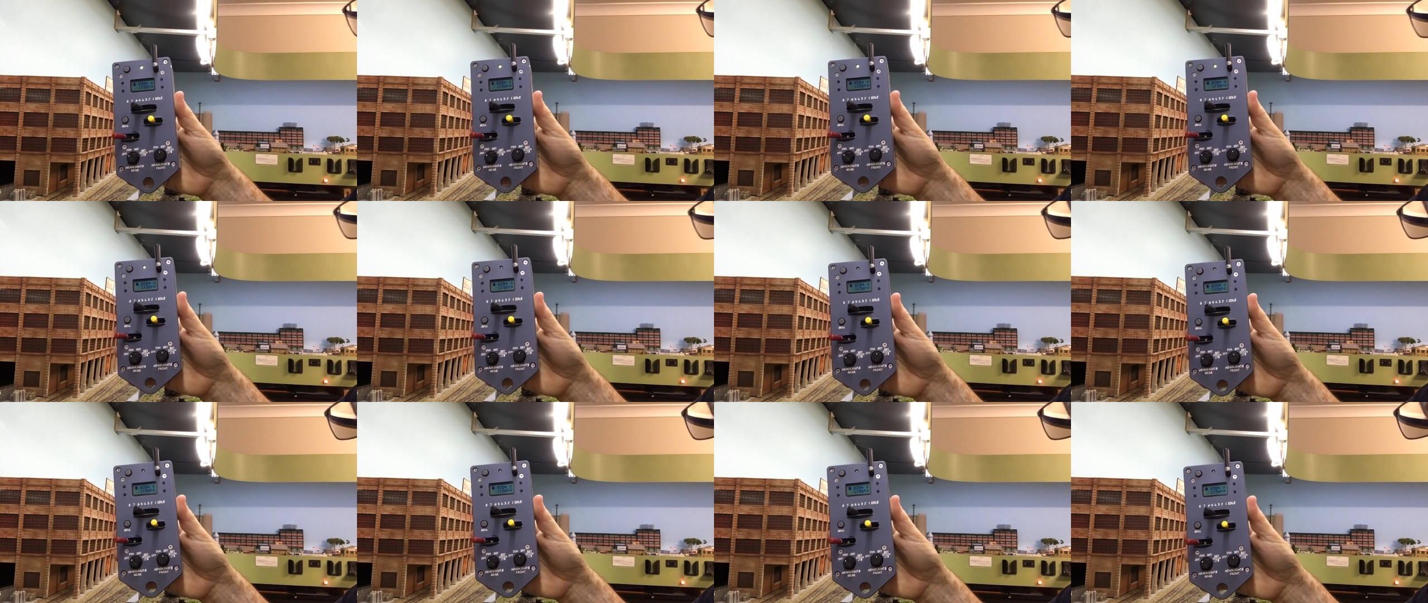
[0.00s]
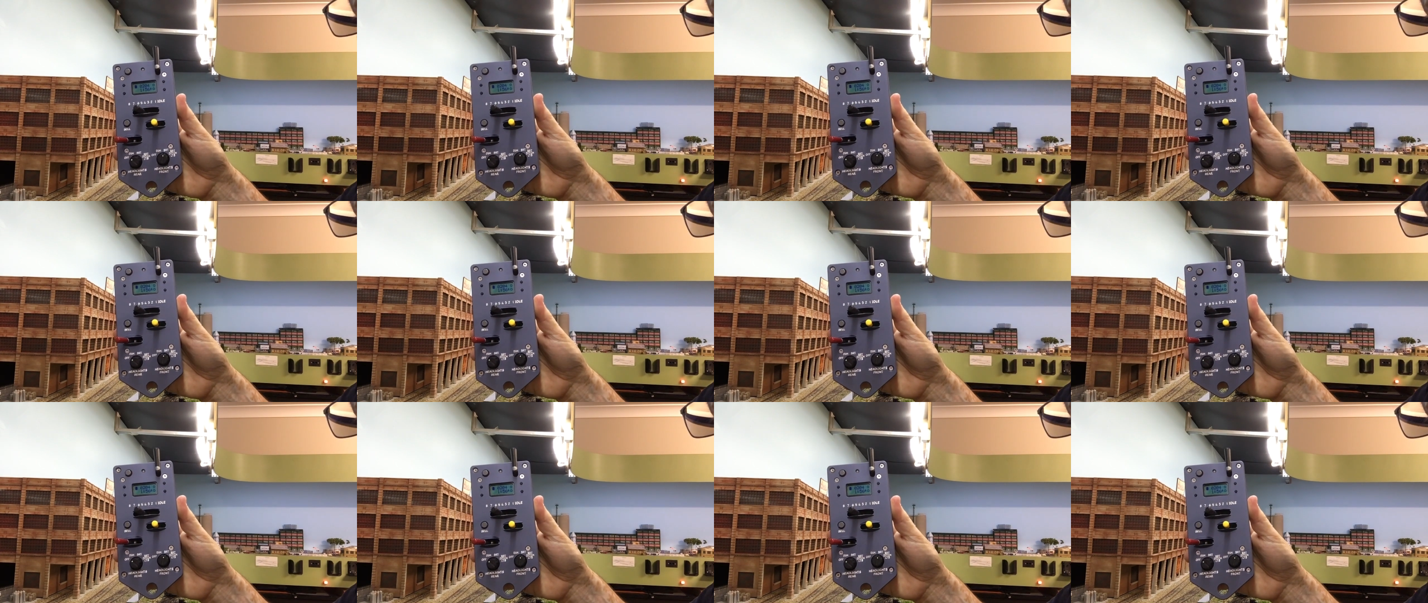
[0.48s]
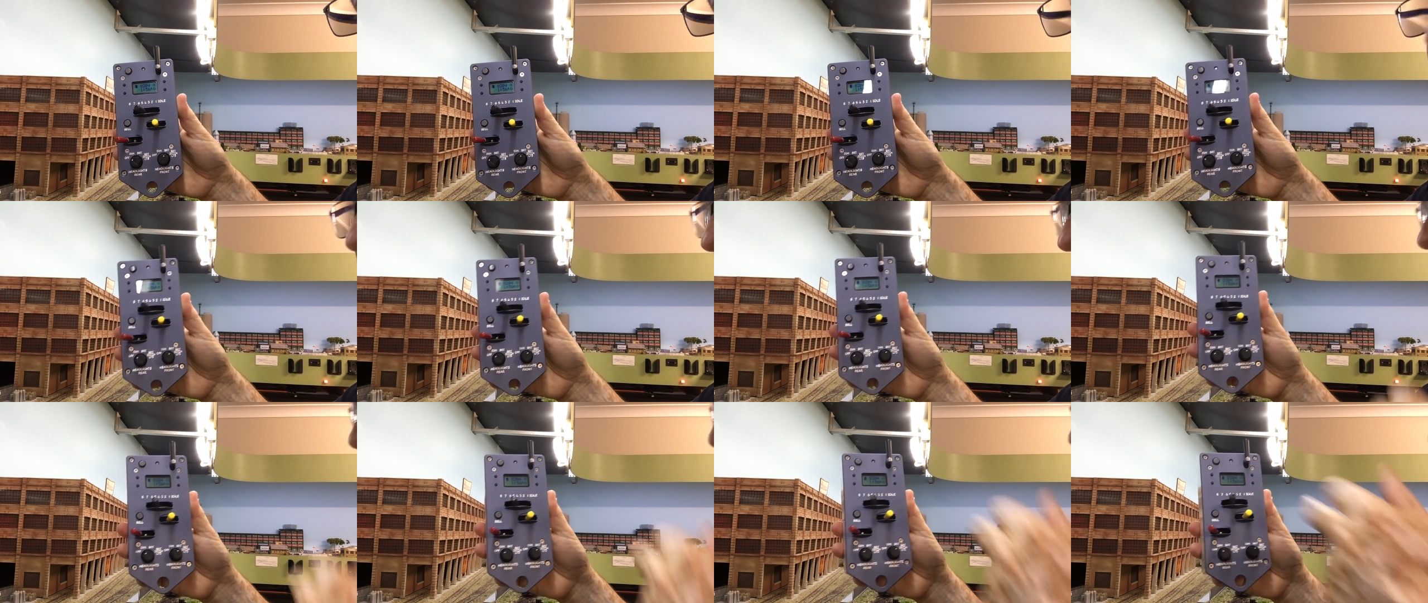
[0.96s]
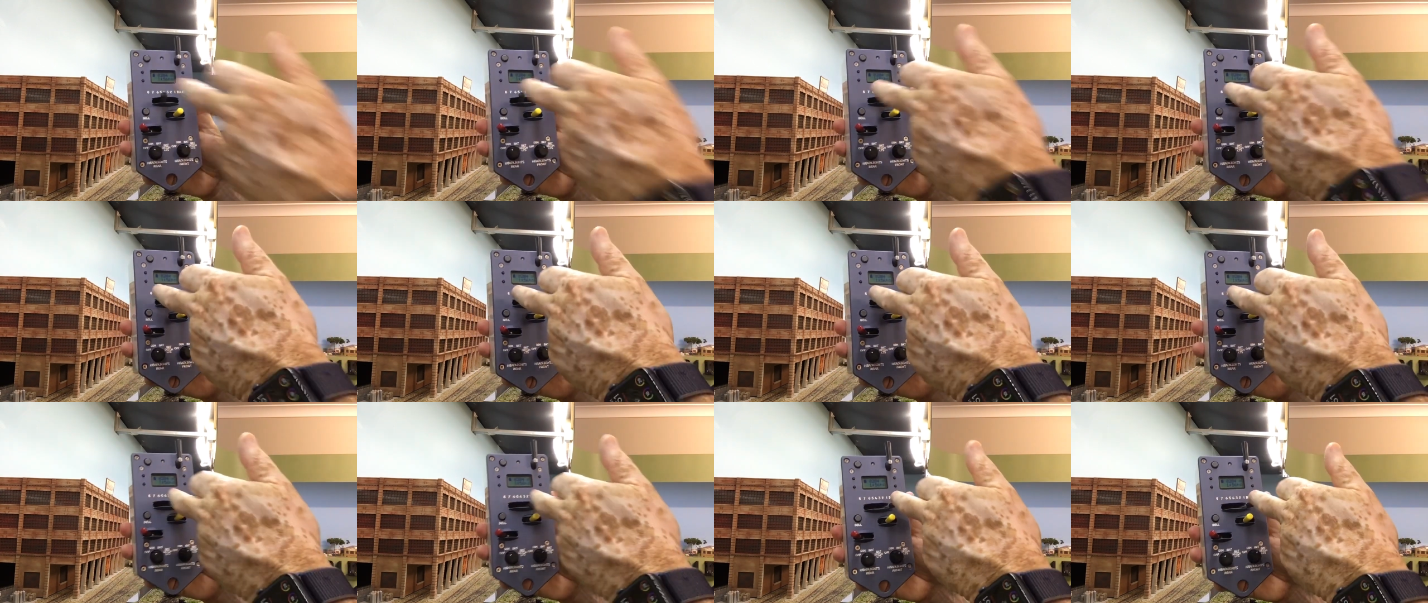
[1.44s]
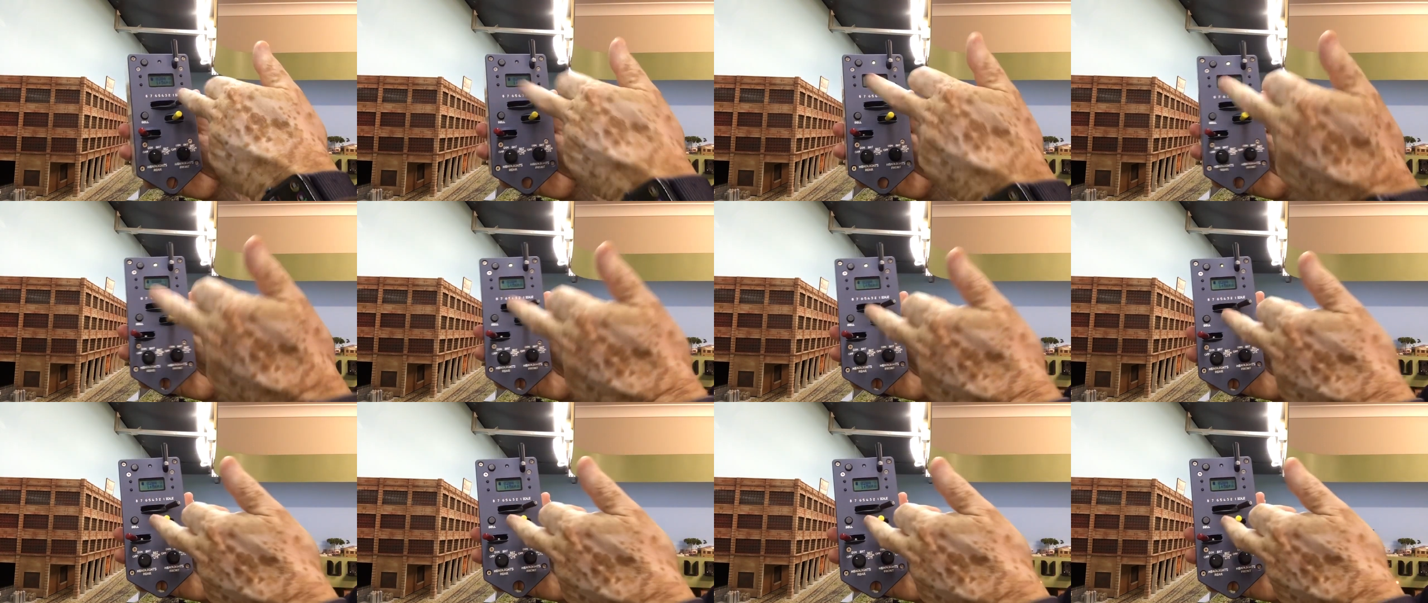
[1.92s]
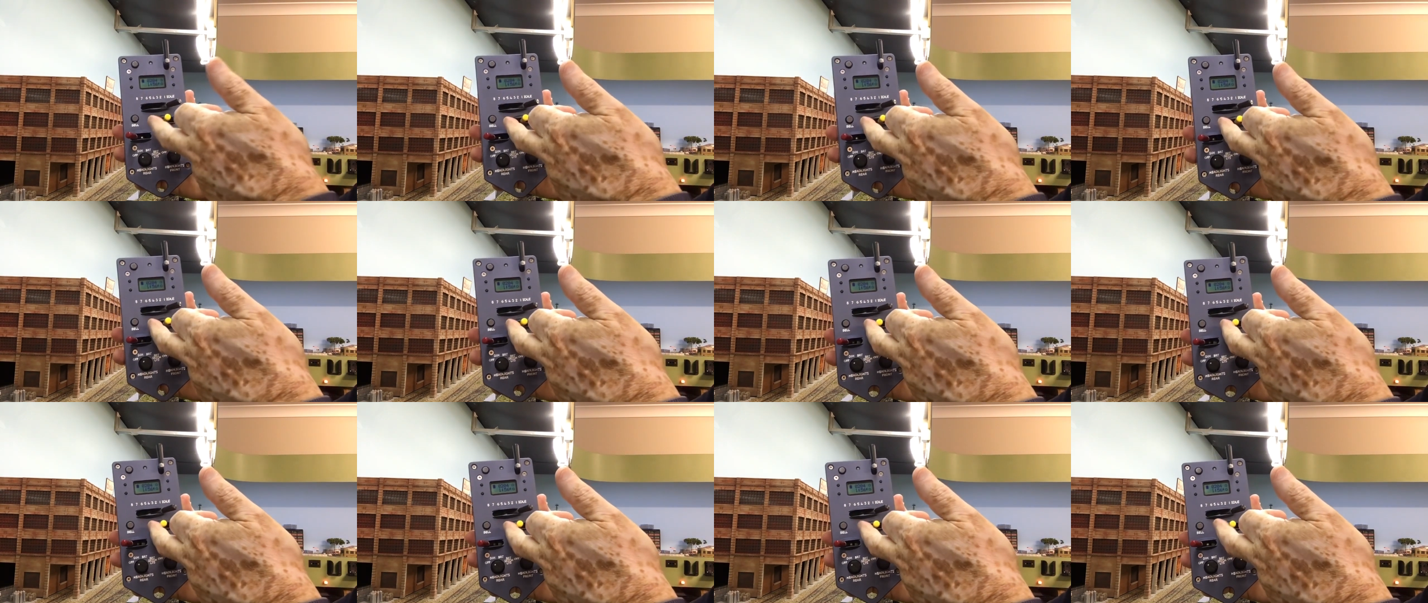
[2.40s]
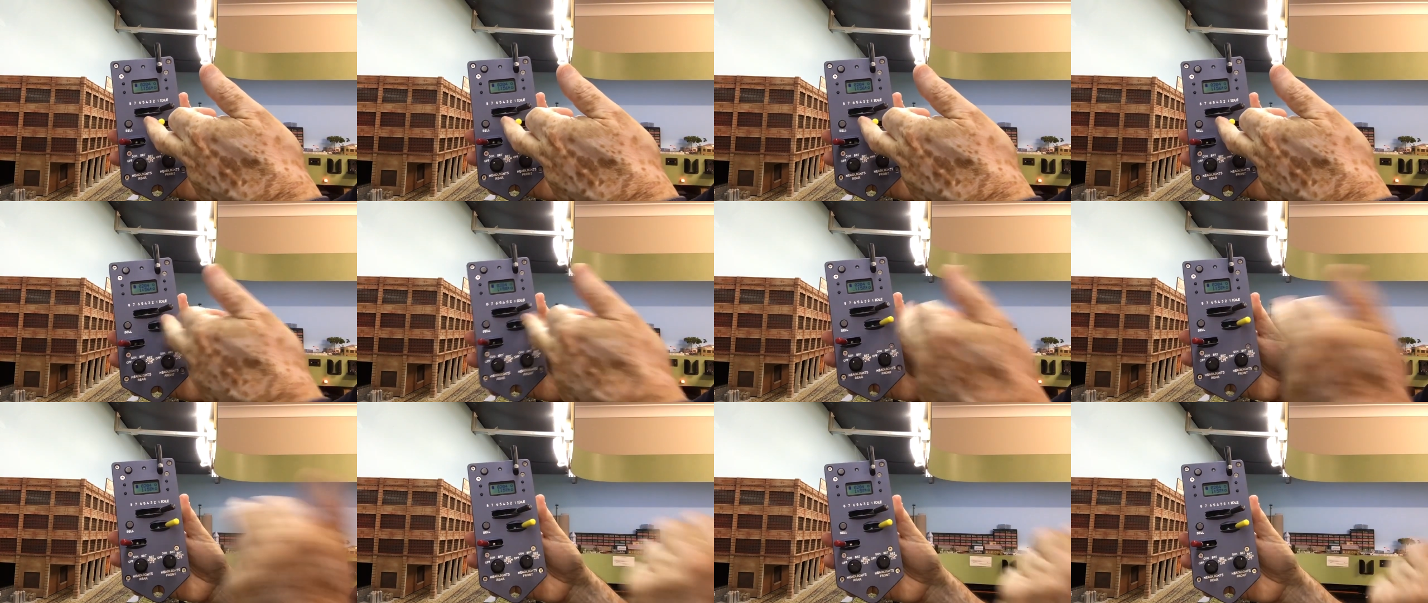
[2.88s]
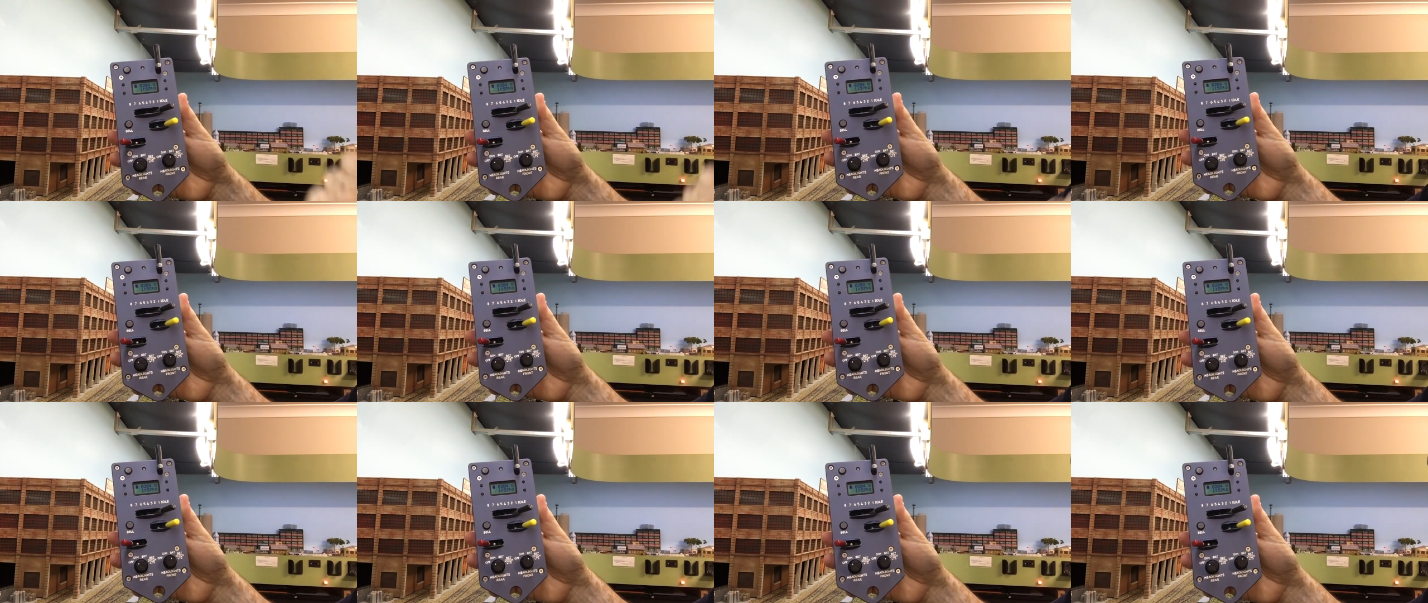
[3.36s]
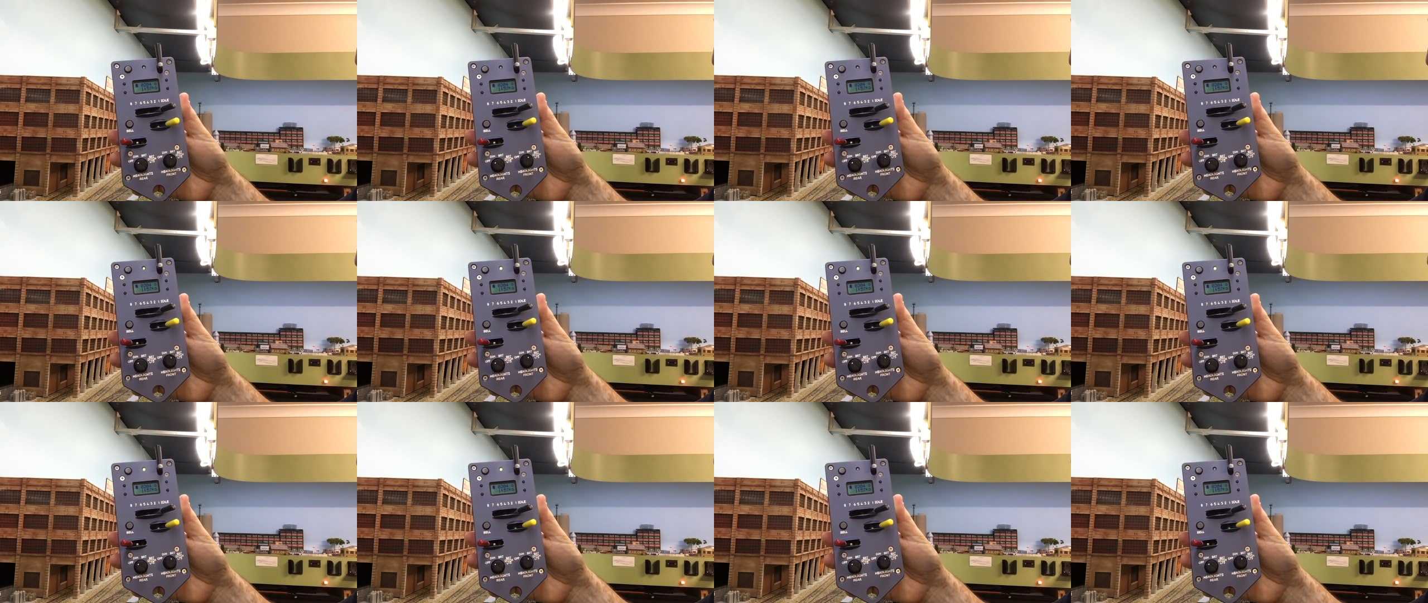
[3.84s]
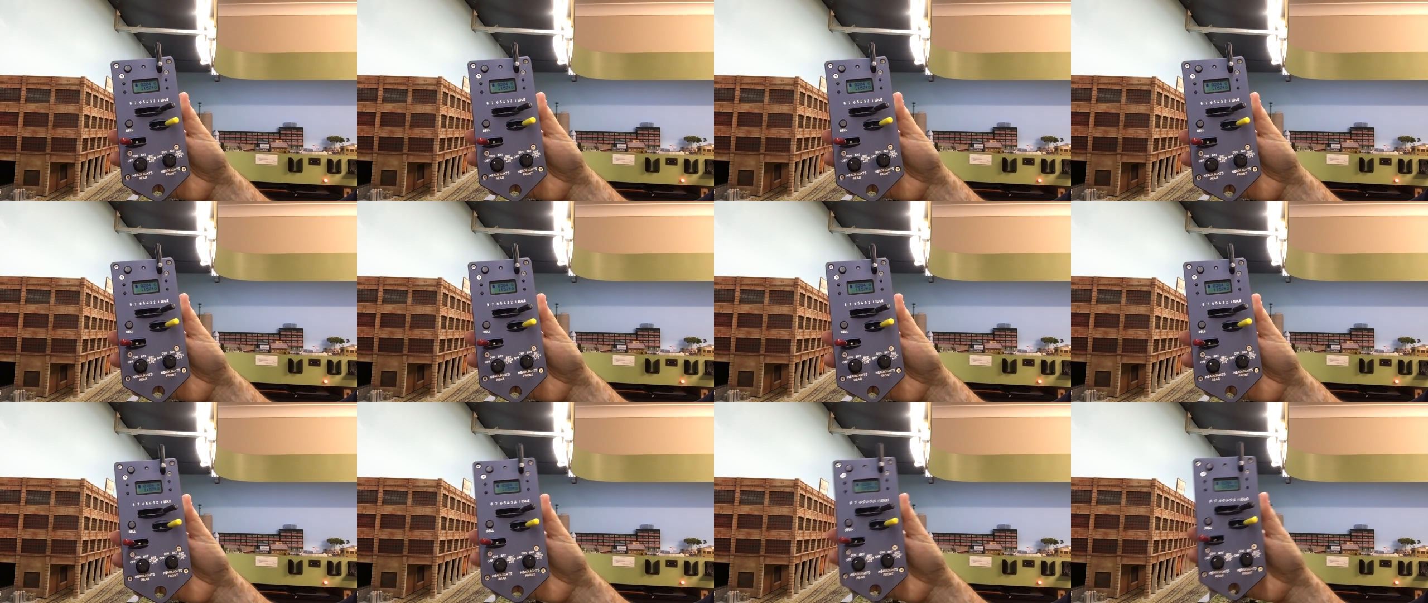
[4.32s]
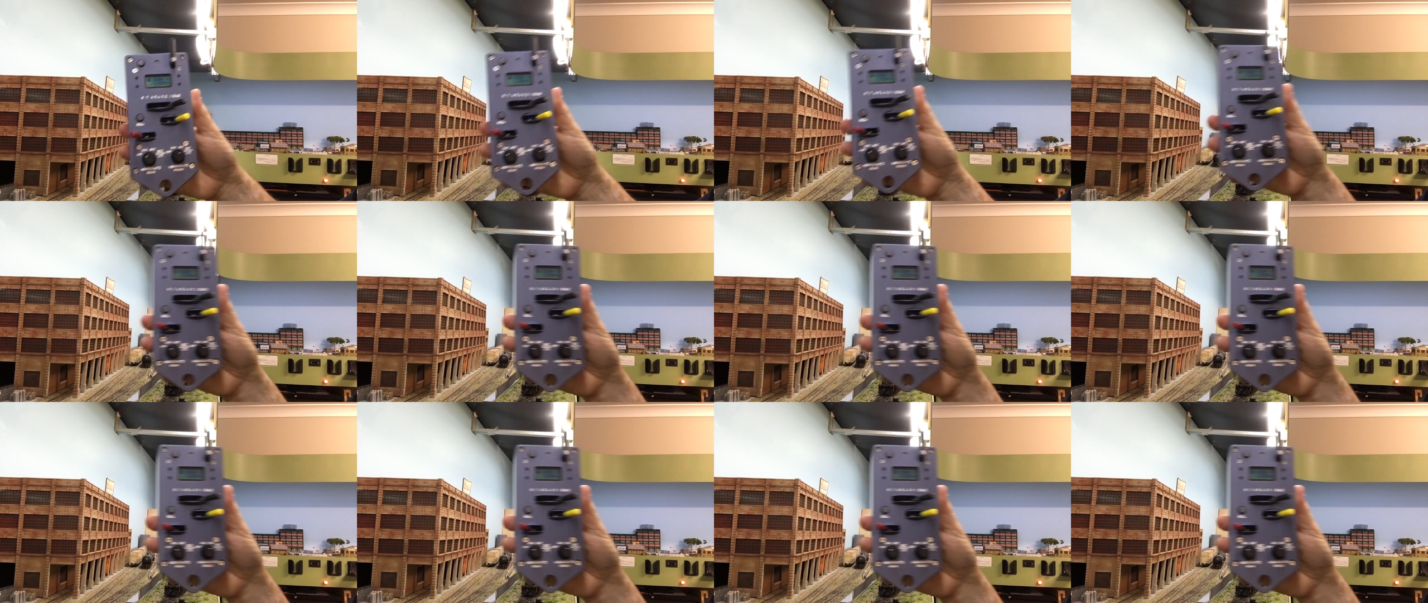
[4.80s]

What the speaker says: [unreadable: no face in view]